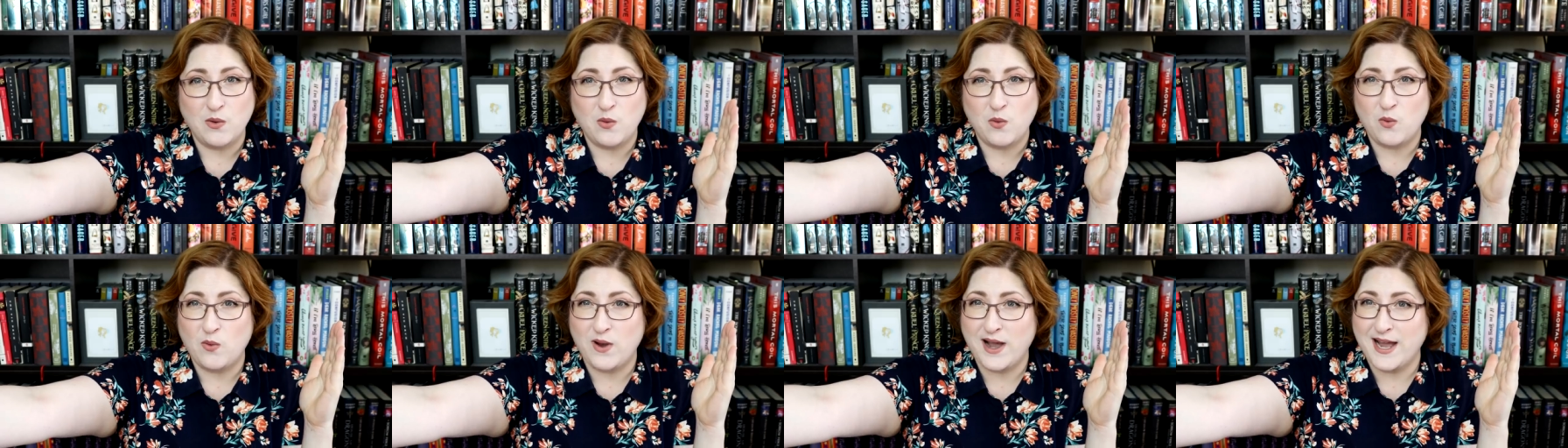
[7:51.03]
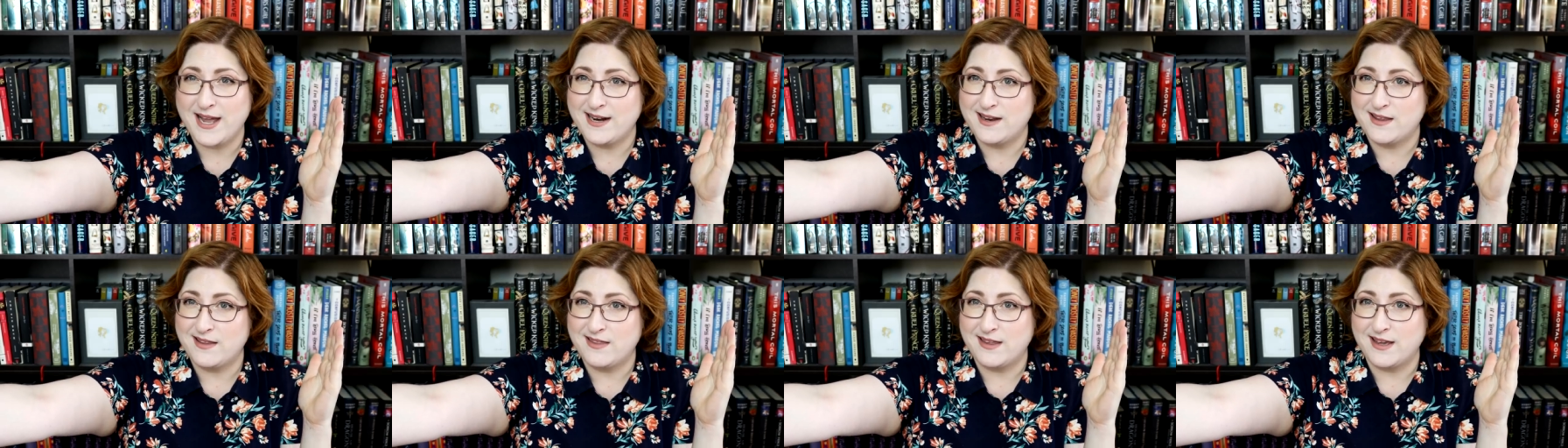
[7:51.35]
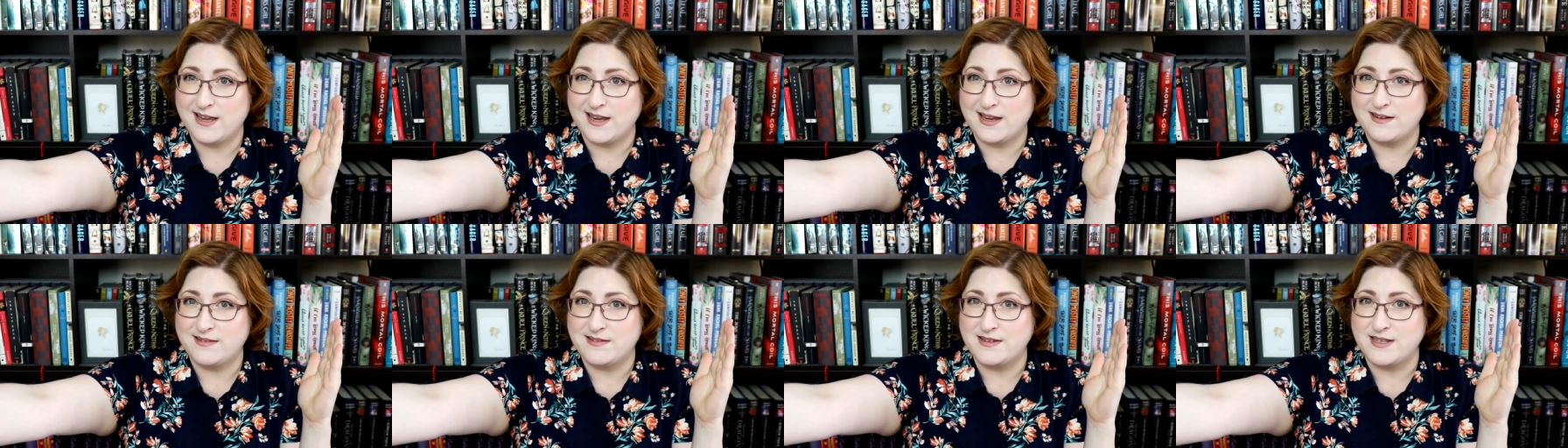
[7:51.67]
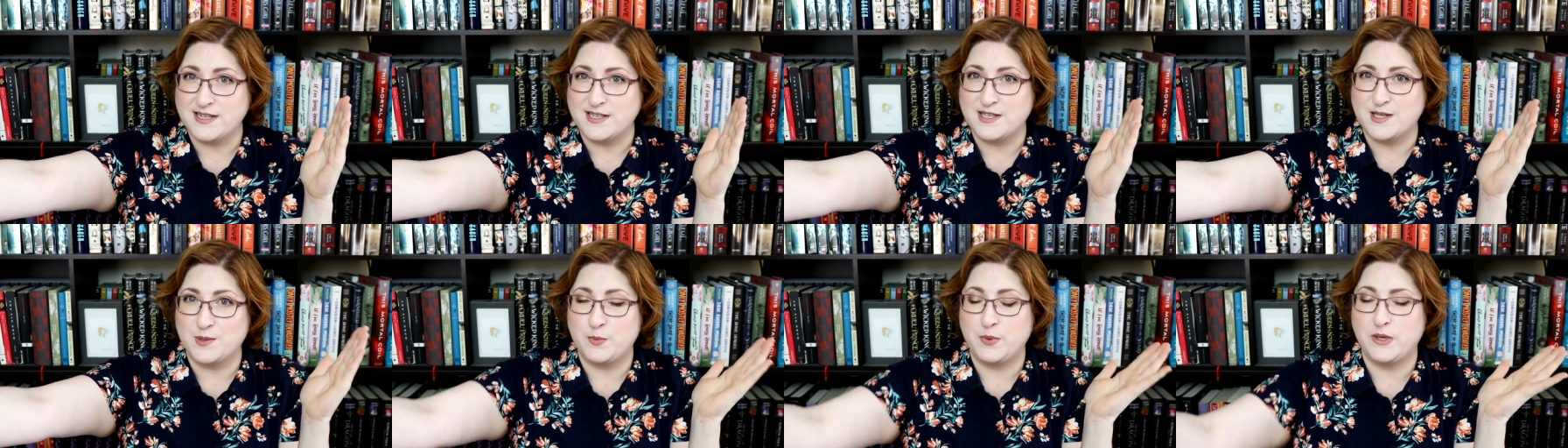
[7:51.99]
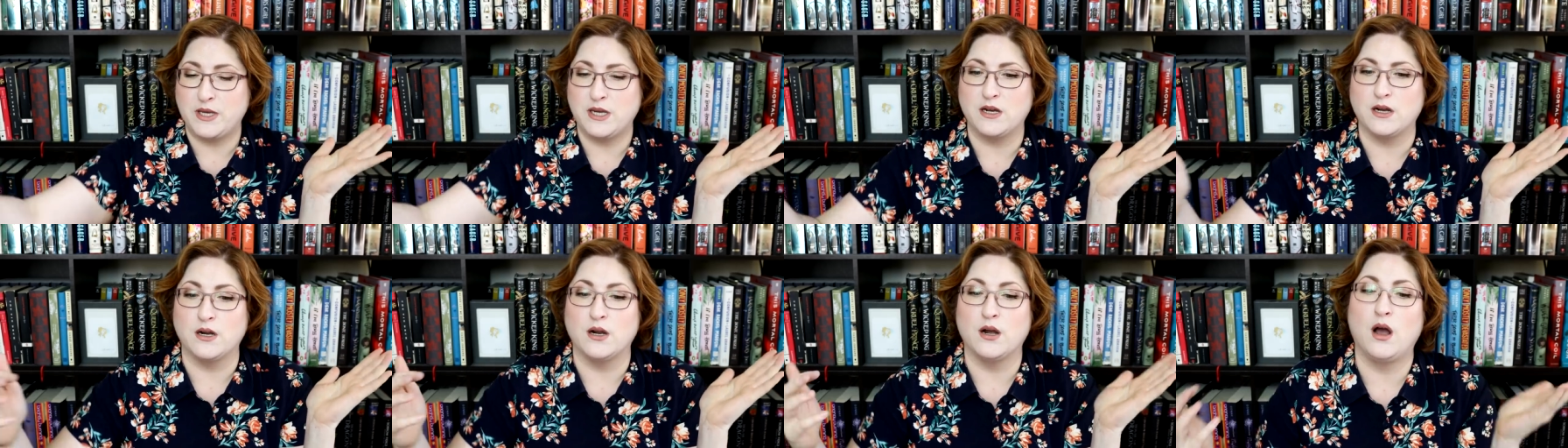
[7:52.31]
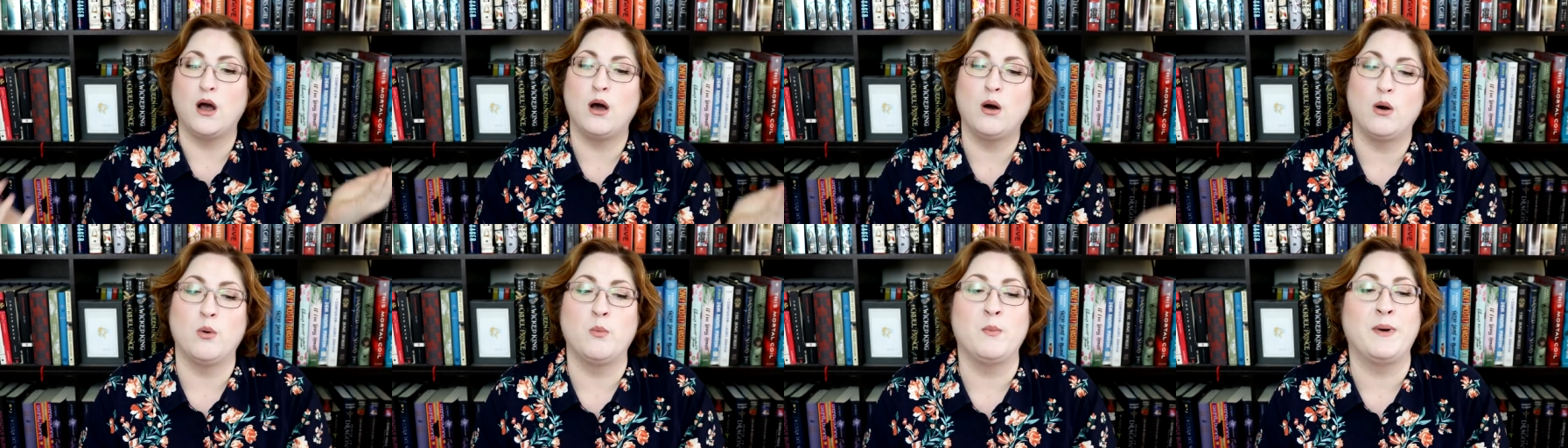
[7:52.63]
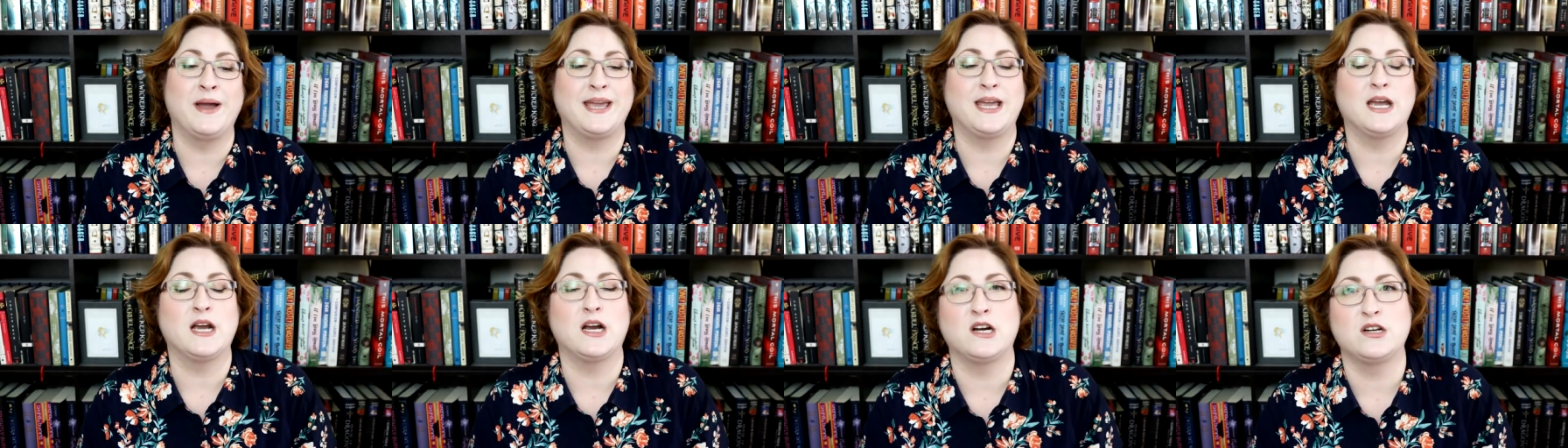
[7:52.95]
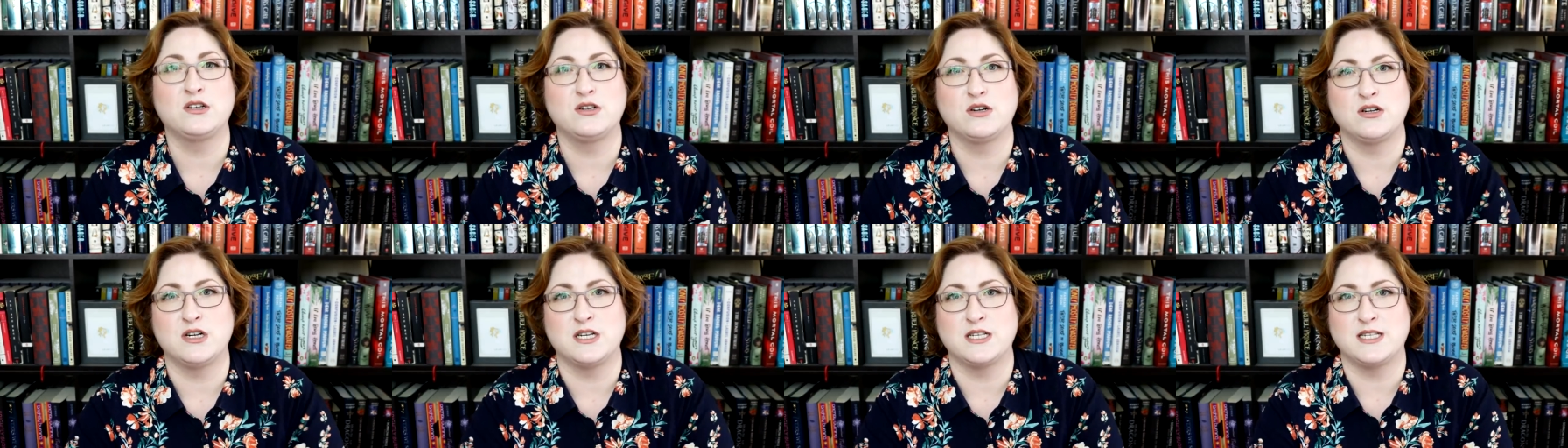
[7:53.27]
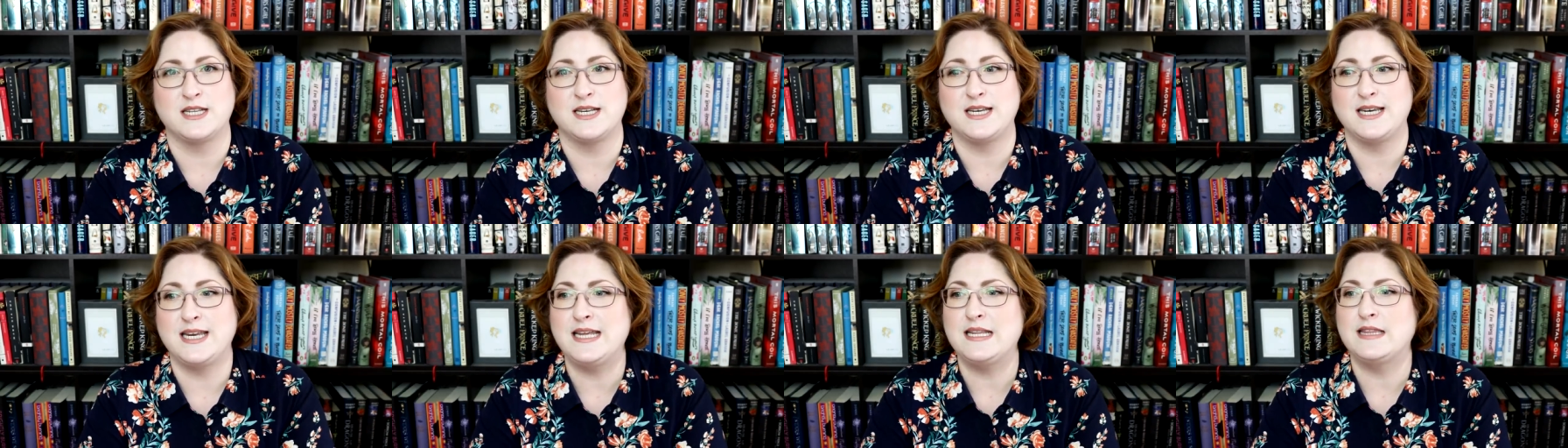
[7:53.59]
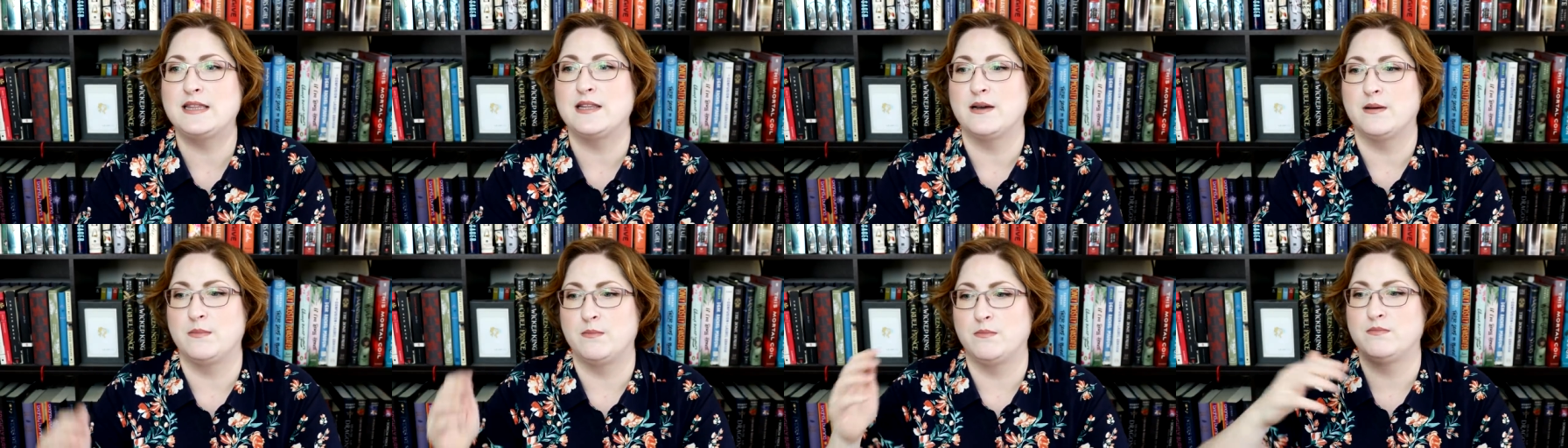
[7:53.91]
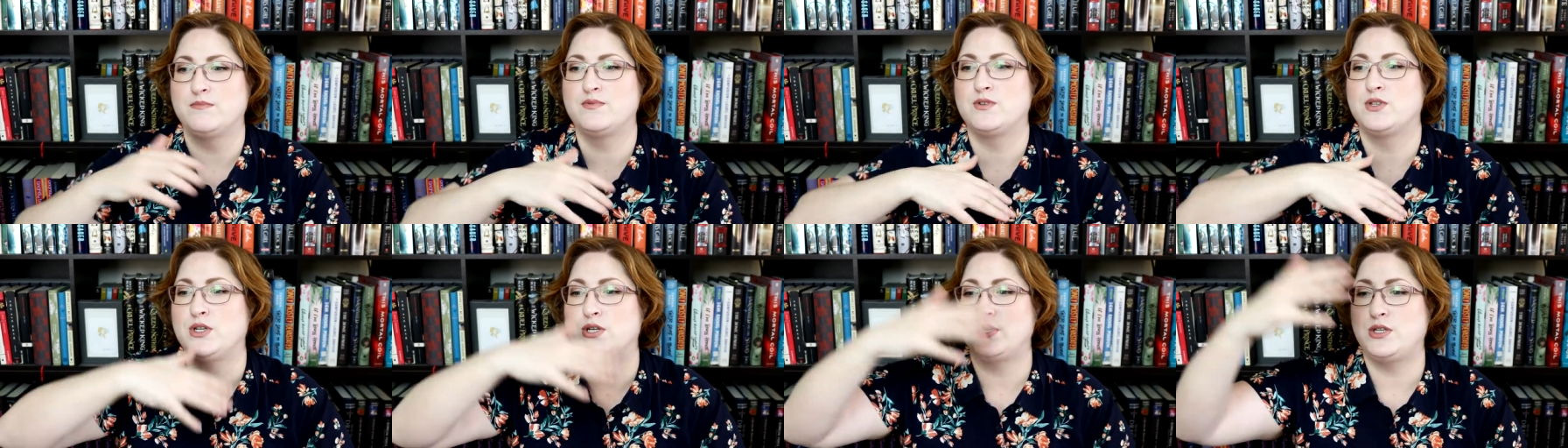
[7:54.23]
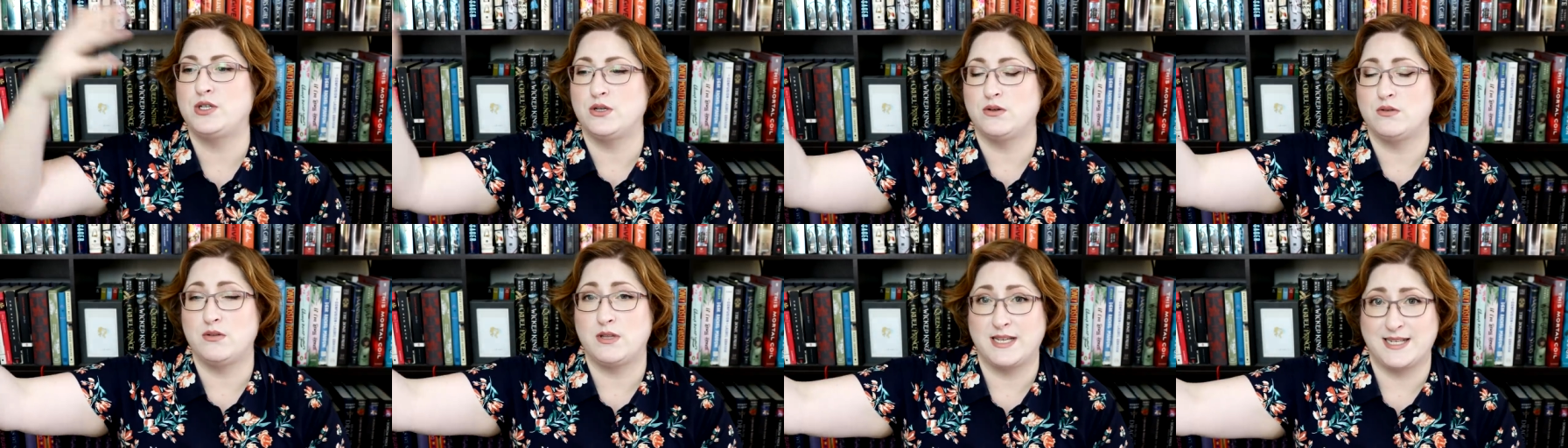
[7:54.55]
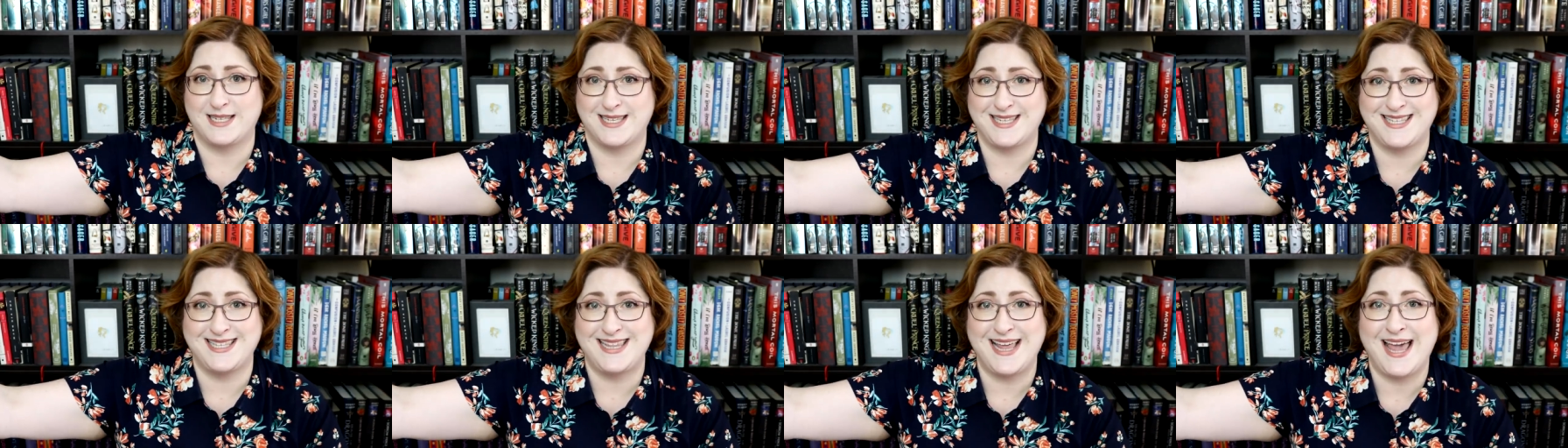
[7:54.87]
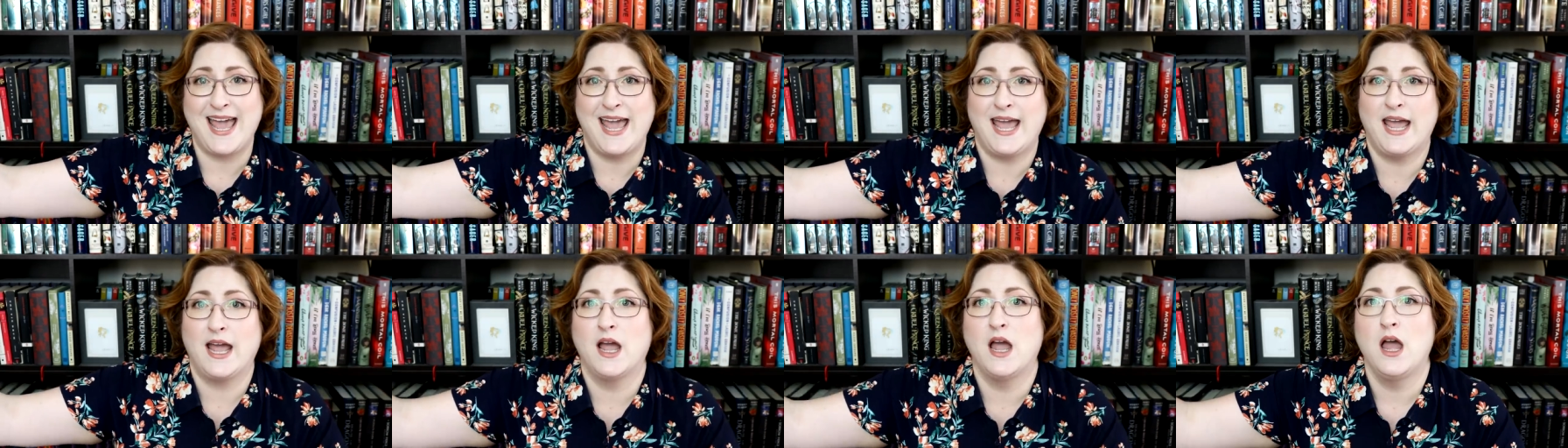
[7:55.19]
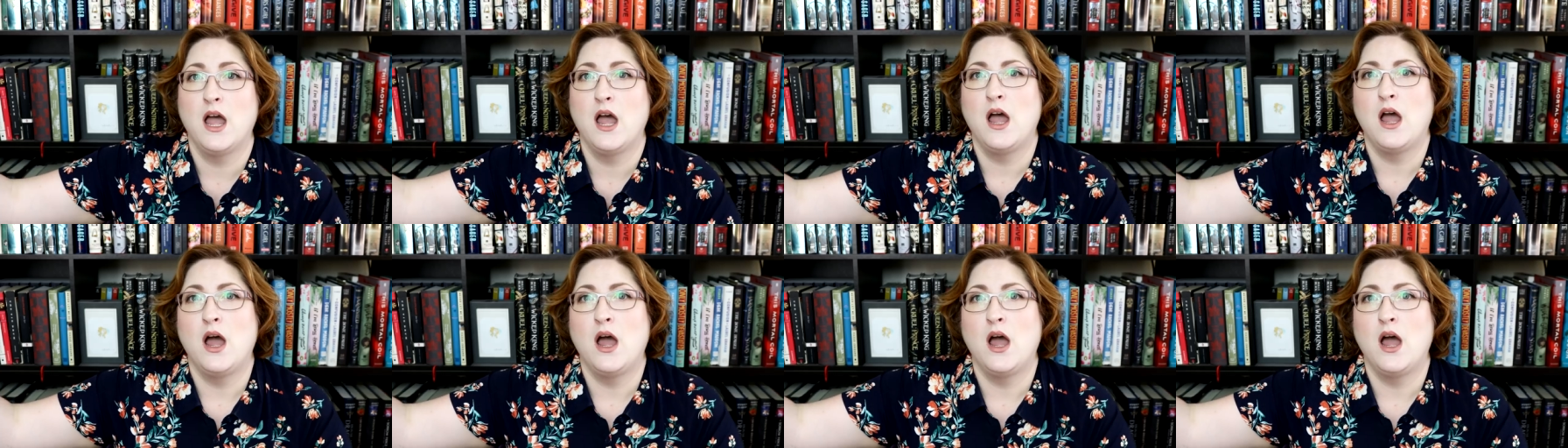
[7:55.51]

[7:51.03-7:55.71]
Why did they disappear? Oh, my character doesn't need them to do this thing